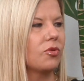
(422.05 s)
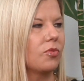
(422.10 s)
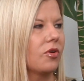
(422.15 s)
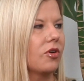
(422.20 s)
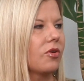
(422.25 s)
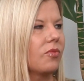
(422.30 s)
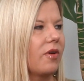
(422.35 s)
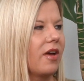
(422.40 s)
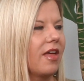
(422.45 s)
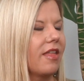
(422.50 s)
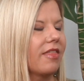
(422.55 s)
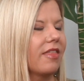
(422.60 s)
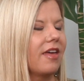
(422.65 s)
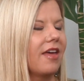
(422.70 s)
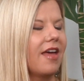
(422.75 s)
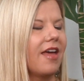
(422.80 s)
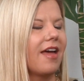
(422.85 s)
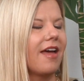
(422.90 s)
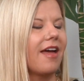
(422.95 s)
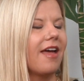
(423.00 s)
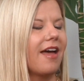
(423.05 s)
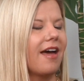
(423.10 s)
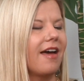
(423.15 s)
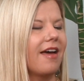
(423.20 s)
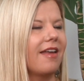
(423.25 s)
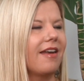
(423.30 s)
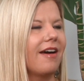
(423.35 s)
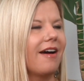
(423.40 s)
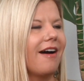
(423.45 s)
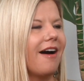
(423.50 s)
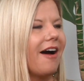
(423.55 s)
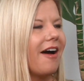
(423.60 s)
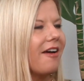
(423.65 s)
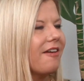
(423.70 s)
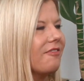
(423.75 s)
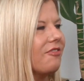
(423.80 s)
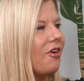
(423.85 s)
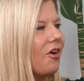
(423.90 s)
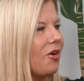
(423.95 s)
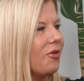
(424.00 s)
to work with. And
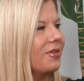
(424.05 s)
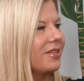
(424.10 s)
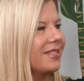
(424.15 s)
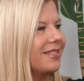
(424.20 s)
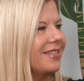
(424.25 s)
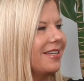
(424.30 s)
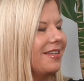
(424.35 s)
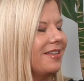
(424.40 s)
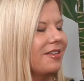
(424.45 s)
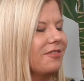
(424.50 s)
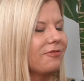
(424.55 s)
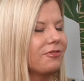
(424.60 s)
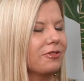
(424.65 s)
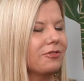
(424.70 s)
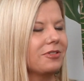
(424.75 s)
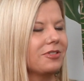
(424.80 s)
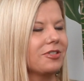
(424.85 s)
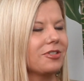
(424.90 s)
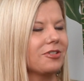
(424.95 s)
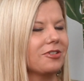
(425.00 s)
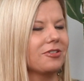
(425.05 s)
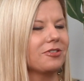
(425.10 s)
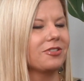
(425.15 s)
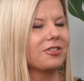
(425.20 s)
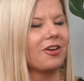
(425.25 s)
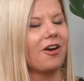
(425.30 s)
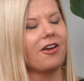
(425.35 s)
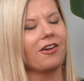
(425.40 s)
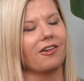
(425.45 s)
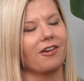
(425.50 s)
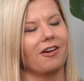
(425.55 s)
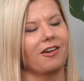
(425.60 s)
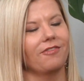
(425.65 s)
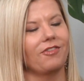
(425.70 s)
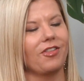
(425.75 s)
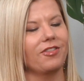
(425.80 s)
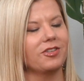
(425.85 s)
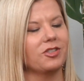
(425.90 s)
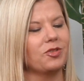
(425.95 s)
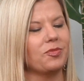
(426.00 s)
I've always seen influencers kind
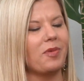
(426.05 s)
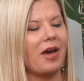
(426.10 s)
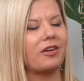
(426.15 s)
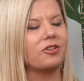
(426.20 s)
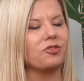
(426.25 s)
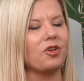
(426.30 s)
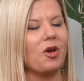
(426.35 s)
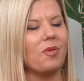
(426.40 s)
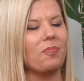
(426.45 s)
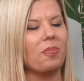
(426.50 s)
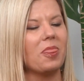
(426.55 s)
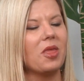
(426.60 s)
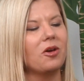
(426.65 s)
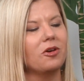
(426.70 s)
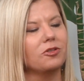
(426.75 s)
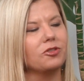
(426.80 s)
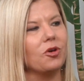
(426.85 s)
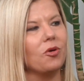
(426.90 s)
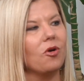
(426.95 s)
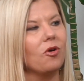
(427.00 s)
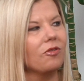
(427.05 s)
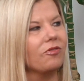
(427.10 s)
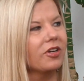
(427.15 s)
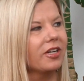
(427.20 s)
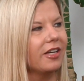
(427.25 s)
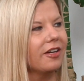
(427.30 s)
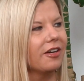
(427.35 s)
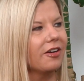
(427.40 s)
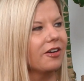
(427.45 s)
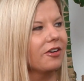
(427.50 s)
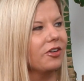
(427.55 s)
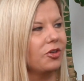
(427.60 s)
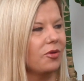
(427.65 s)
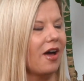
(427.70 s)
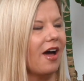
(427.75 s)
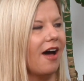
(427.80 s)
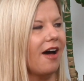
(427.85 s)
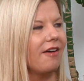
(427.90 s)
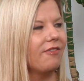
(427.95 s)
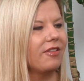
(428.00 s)
of on the spectrum. So over here you
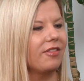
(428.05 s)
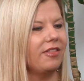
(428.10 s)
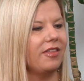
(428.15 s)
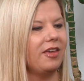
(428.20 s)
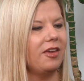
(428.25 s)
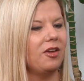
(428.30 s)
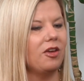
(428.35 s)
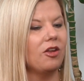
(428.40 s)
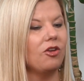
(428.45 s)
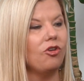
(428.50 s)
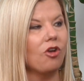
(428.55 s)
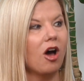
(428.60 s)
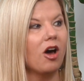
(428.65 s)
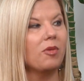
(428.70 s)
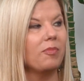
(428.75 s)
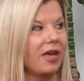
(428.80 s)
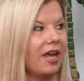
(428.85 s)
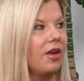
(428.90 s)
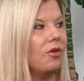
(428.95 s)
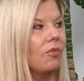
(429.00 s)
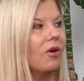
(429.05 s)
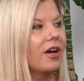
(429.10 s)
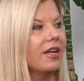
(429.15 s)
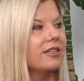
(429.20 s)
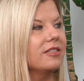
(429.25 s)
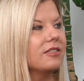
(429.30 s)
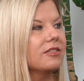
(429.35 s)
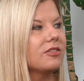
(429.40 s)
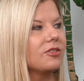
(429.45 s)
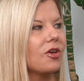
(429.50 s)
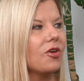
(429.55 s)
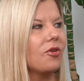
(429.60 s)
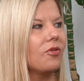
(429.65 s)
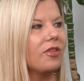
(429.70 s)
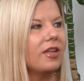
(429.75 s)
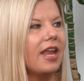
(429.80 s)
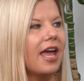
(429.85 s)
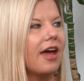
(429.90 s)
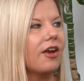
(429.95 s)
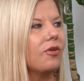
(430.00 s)
have the non-paid ones, so
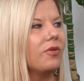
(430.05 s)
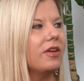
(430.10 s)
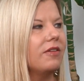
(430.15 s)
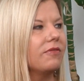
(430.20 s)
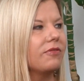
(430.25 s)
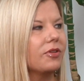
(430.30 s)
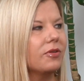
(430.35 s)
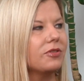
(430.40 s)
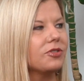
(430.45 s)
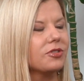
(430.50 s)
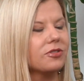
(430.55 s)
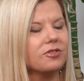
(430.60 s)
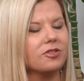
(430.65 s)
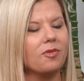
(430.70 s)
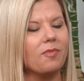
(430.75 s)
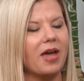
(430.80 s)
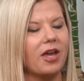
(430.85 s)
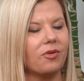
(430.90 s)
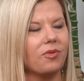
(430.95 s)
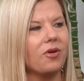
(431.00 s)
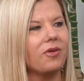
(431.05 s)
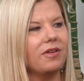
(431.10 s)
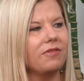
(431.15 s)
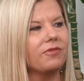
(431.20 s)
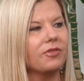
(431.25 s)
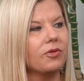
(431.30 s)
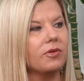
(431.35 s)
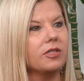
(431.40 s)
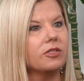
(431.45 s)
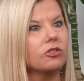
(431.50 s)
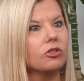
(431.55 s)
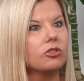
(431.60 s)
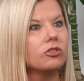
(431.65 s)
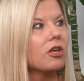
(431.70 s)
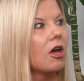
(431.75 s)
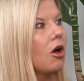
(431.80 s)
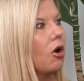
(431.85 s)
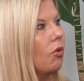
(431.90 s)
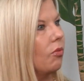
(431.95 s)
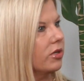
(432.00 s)
the nano influencers, the micro
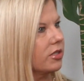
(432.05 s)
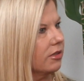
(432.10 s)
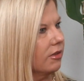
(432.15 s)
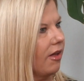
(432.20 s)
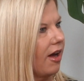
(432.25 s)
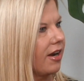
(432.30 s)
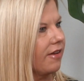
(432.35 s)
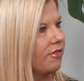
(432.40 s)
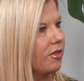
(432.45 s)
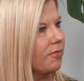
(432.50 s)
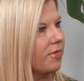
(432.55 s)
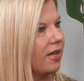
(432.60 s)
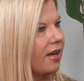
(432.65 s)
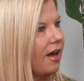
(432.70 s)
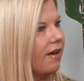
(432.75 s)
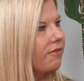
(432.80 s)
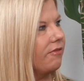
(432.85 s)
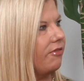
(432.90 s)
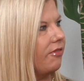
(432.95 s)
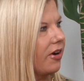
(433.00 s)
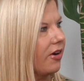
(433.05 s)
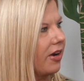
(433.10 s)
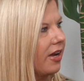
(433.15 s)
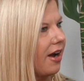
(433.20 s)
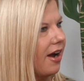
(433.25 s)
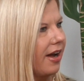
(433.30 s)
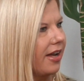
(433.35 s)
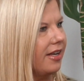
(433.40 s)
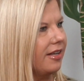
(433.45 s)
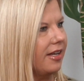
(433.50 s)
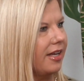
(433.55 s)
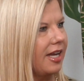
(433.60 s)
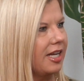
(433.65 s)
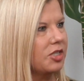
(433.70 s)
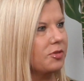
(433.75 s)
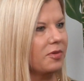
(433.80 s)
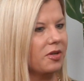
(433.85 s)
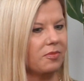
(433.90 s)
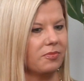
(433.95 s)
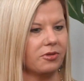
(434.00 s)
influencers, which a lot of them can have very high
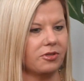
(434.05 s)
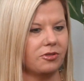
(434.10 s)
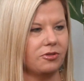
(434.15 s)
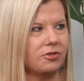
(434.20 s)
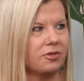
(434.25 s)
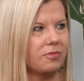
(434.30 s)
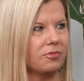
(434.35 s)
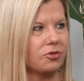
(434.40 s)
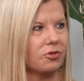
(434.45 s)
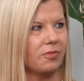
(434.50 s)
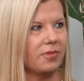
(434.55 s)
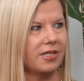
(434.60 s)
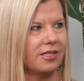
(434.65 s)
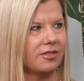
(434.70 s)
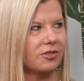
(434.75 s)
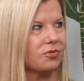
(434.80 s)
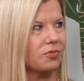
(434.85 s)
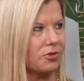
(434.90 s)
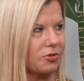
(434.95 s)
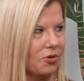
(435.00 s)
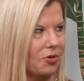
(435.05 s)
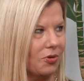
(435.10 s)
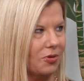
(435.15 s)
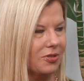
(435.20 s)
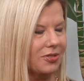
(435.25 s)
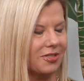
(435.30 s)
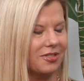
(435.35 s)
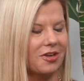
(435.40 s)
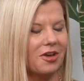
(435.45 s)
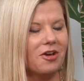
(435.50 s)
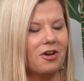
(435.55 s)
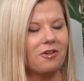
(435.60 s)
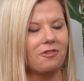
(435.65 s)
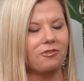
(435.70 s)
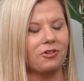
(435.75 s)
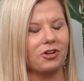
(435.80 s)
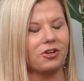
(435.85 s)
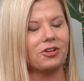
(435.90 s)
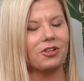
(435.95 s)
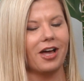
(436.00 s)
engagement and produce some tremendous results
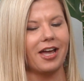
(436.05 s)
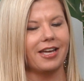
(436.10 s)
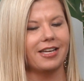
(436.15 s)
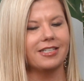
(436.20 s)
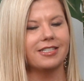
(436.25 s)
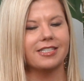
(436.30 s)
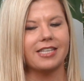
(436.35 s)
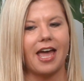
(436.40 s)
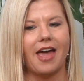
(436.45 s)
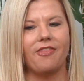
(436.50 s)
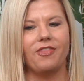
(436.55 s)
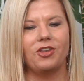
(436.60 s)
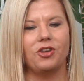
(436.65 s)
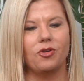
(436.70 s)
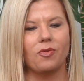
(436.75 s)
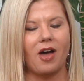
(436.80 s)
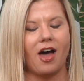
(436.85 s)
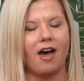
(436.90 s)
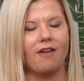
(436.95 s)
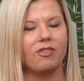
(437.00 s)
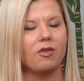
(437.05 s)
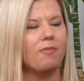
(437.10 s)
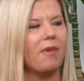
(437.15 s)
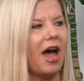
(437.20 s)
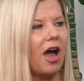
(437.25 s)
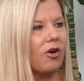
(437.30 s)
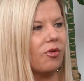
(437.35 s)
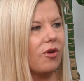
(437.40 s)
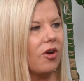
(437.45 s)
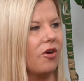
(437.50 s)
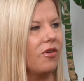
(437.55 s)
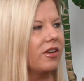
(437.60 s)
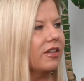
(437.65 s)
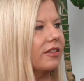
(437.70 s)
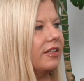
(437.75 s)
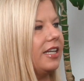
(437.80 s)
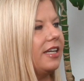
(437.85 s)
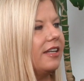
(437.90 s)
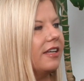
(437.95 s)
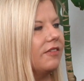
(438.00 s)
for your clients. And then you have the macro and
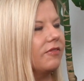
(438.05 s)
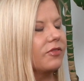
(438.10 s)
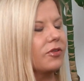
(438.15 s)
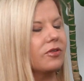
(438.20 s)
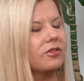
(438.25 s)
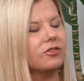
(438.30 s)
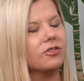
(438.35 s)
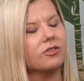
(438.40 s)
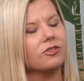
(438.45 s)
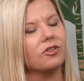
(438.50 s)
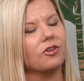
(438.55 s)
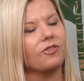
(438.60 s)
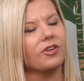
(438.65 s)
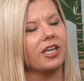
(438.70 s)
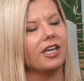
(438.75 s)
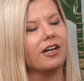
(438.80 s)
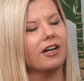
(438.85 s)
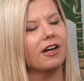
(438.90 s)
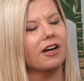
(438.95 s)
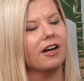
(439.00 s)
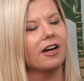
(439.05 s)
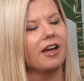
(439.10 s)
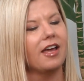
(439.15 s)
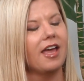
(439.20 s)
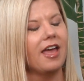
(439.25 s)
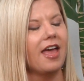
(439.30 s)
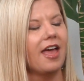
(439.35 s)
elite influencers over here.